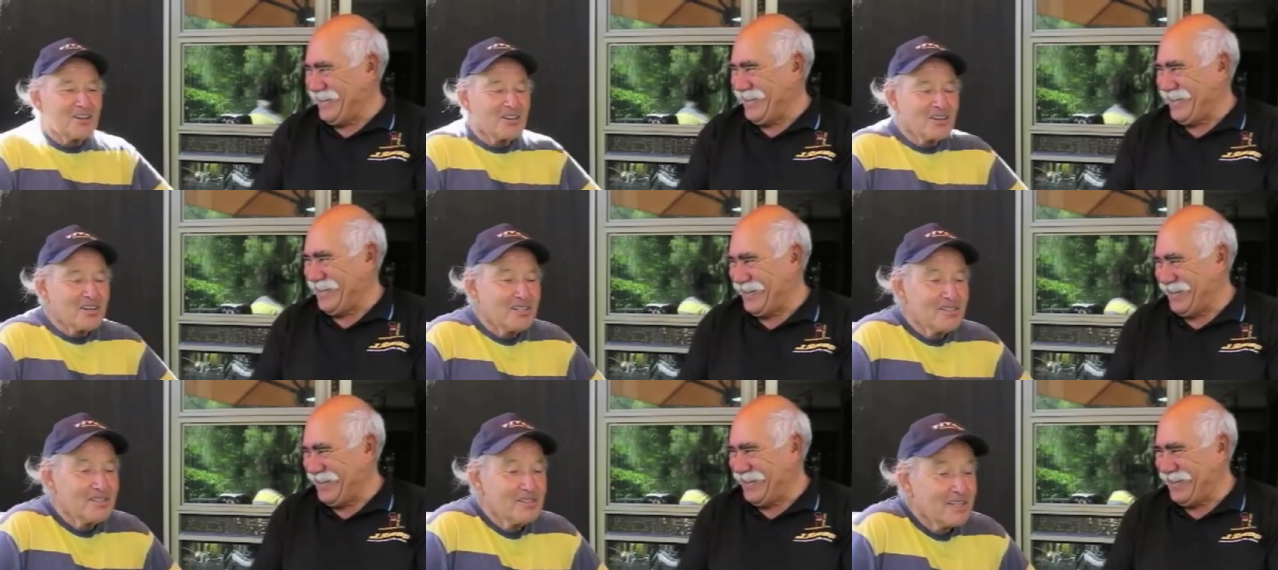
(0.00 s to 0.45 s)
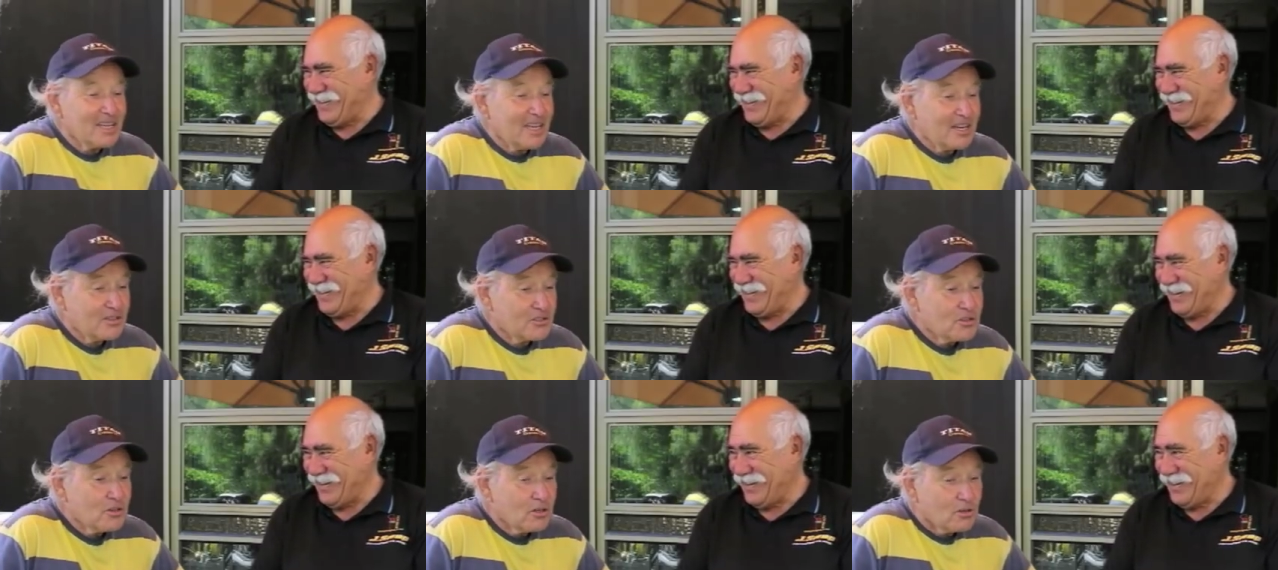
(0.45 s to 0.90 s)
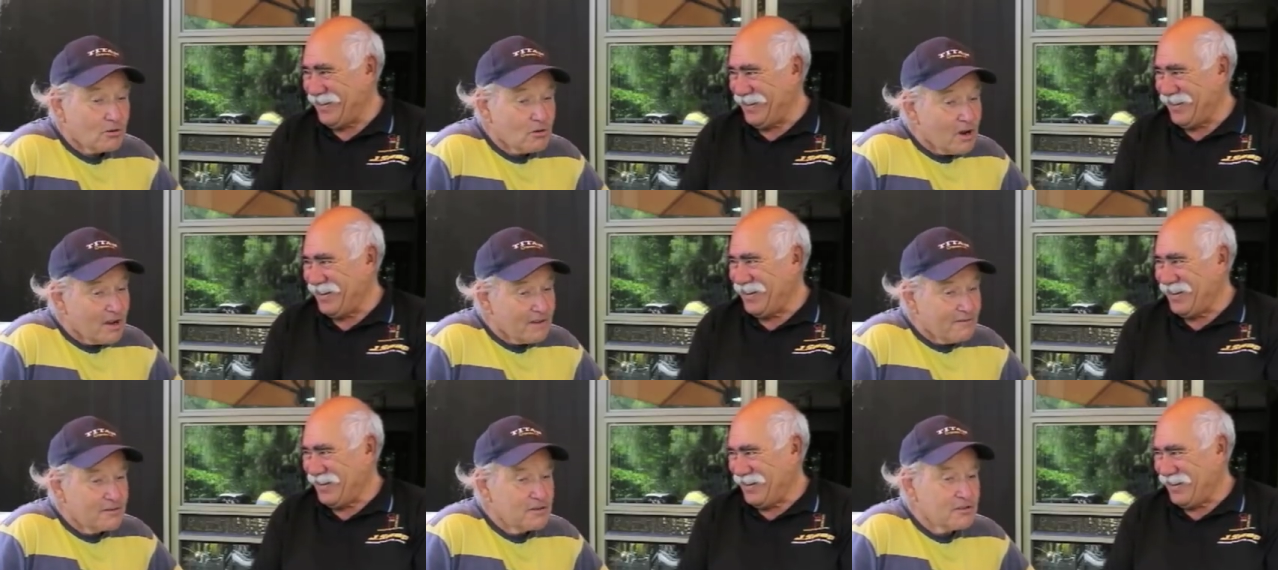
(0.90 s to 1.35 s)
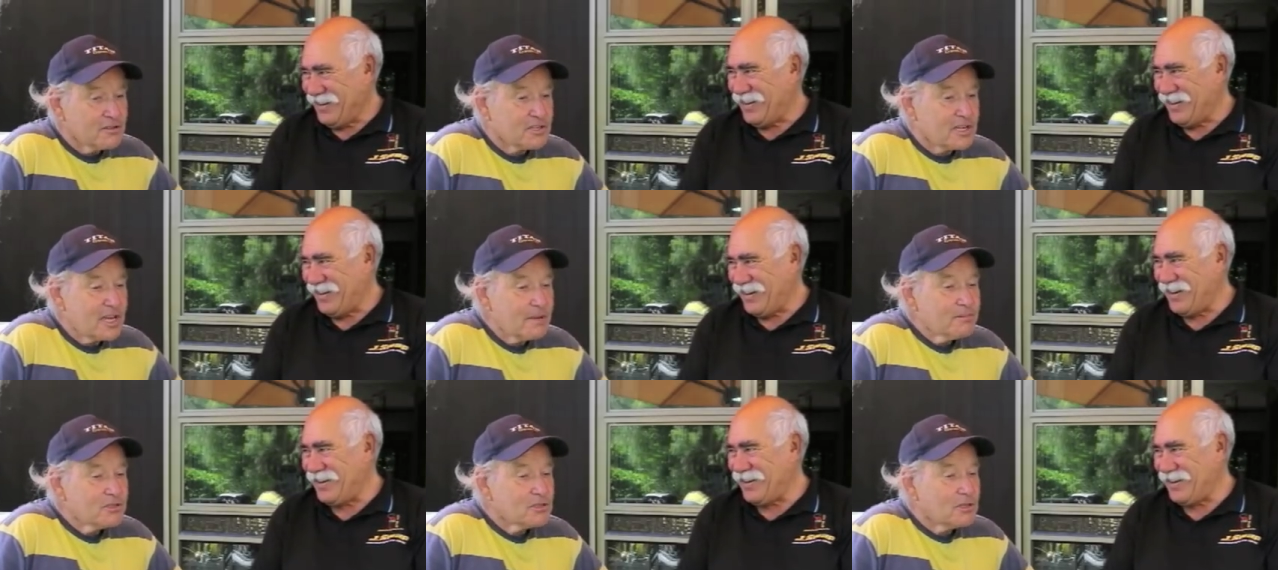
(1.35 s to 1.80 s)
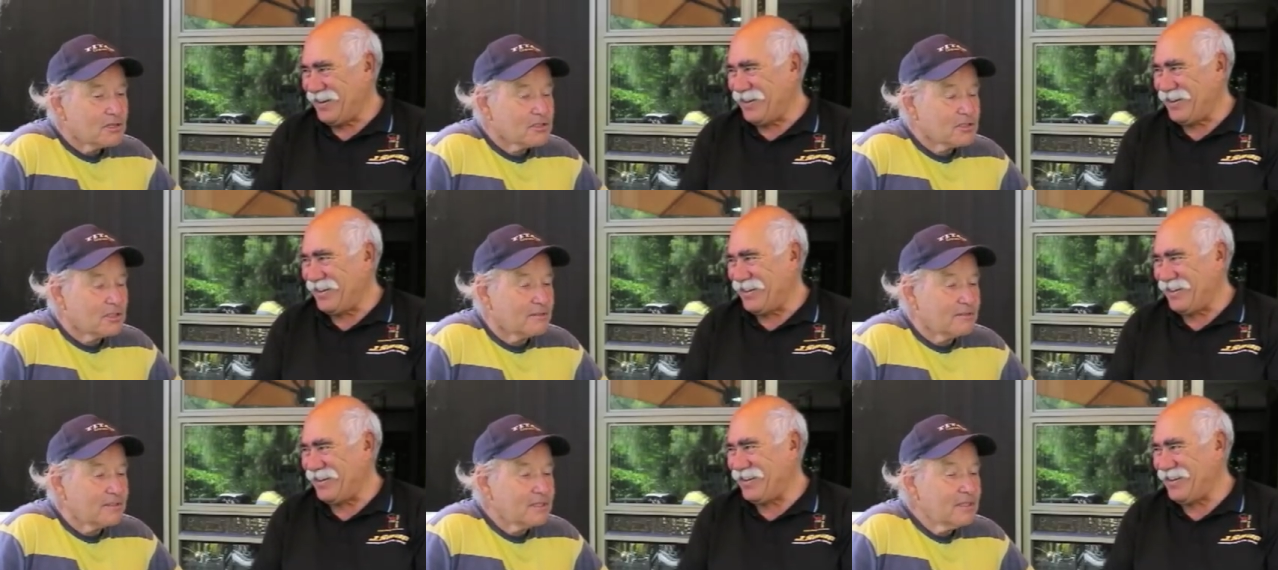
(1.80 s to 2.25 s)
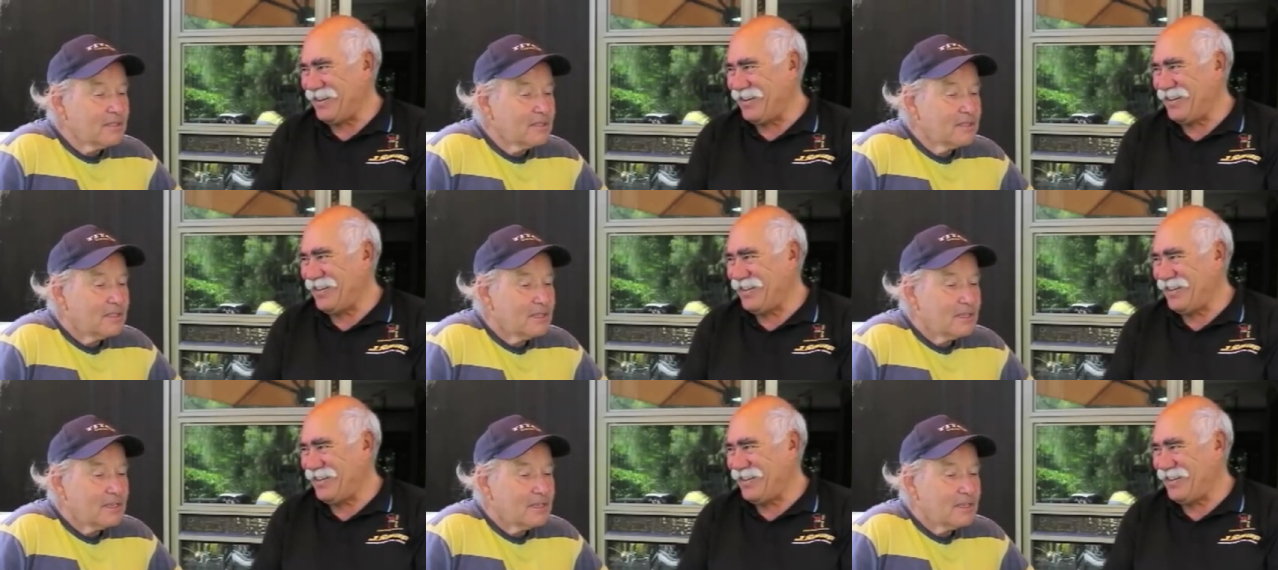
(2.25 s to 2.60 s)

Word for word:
Speaker 1: and I got in and took quite a few snapshots of